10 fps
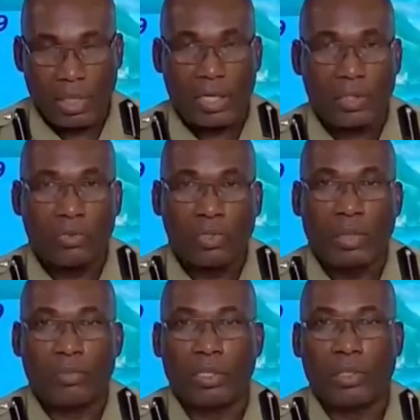and you will
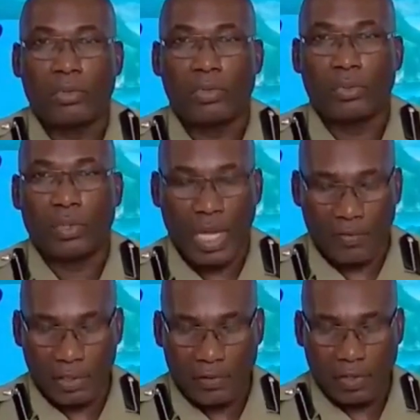not be allowed to
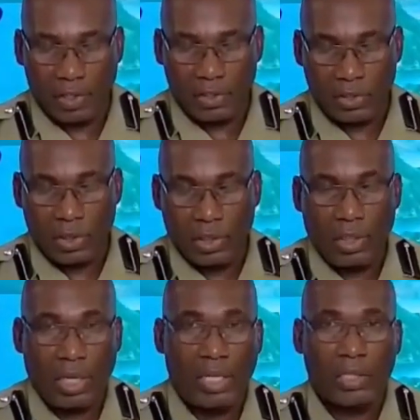have the event
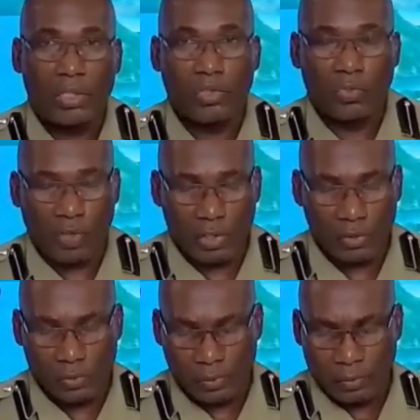at the new
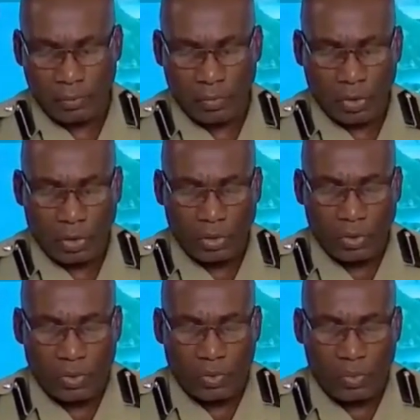venue.
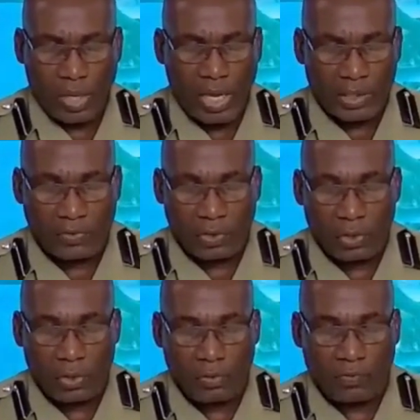We ask for
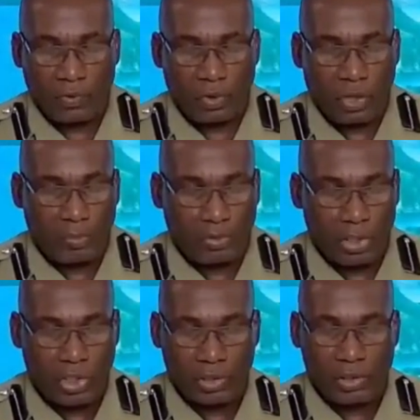your full
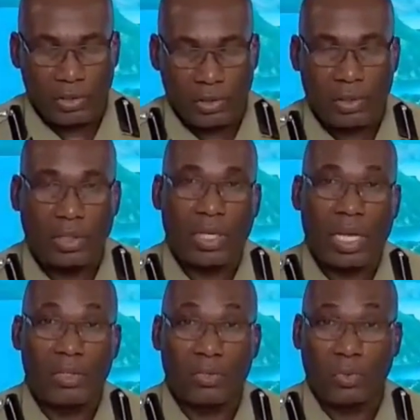cooperation
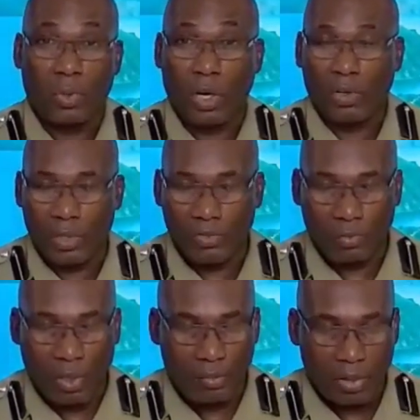and to always
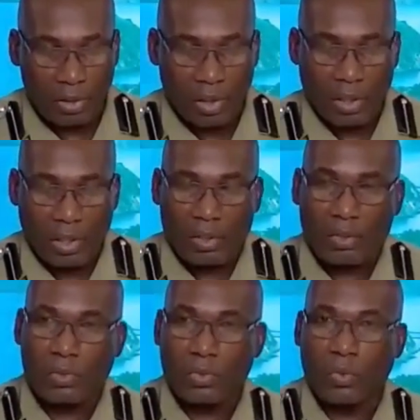remember
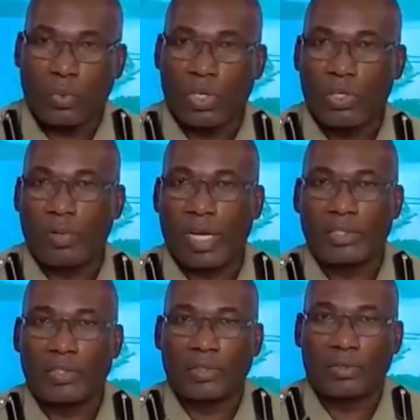to wear your
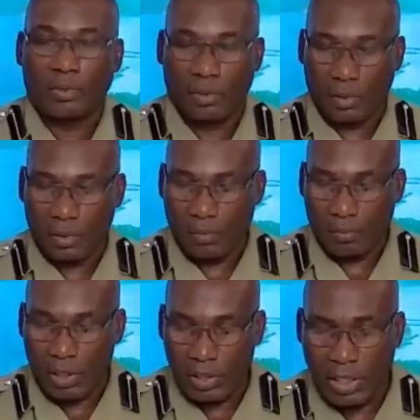mask,
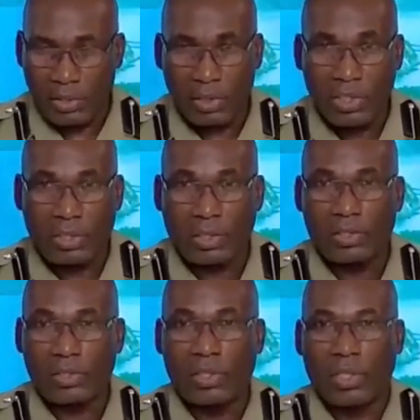maintain your
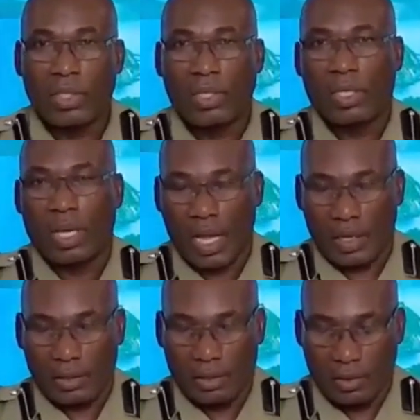distance,
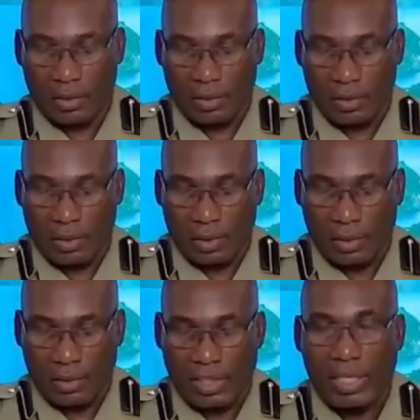and
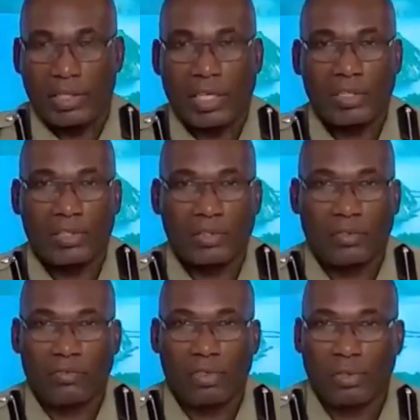sanitize
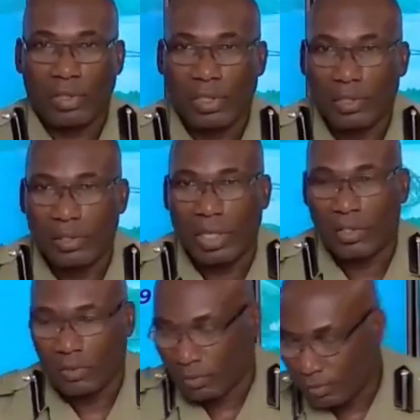frequently. Thank you.